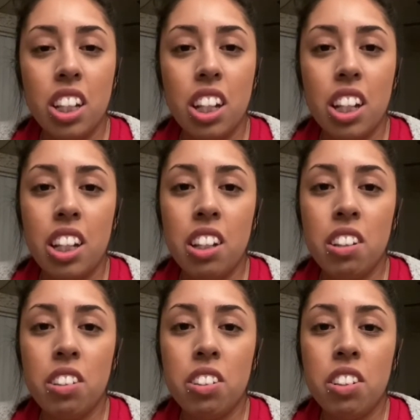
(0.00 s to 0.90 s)
if
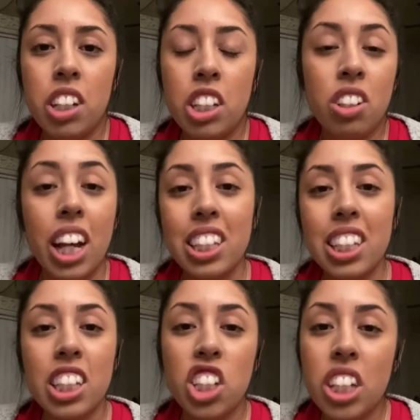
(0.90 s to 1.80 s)
you guys see a
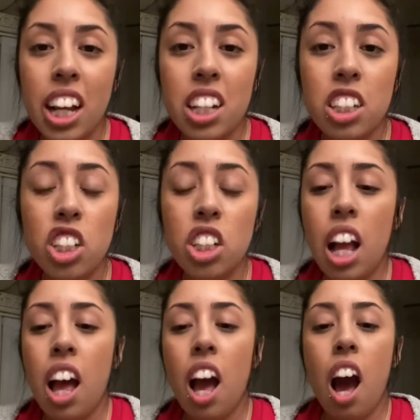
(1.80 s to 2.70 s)
change.
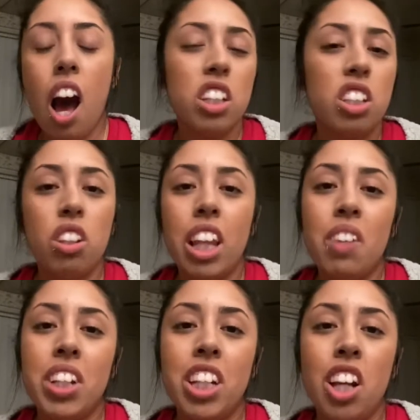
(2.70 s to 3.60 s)
Also, let me
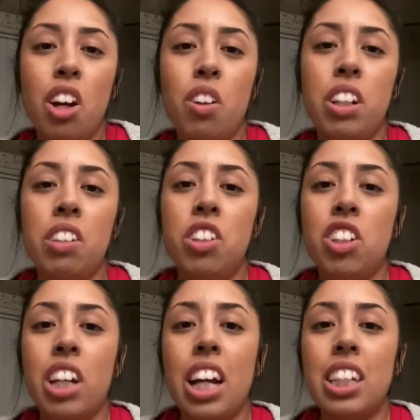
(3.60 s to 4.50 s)
know if you
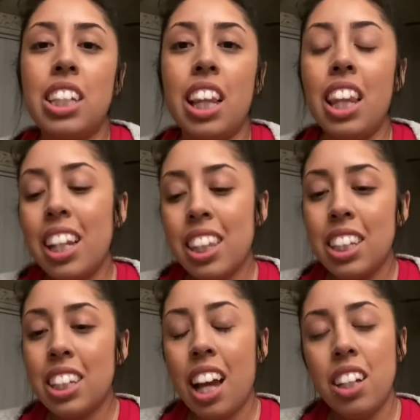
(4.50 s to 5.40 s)
guys like this
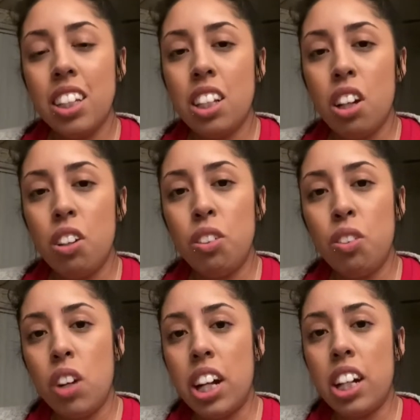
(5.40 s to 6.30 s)
kind of stuff
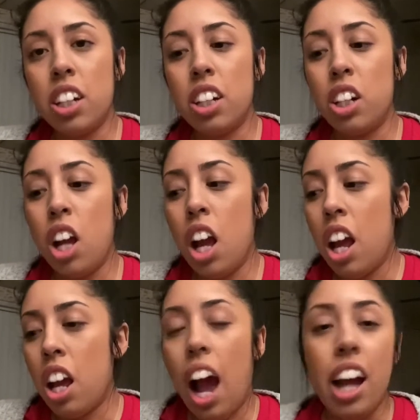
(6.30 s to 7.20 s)
where I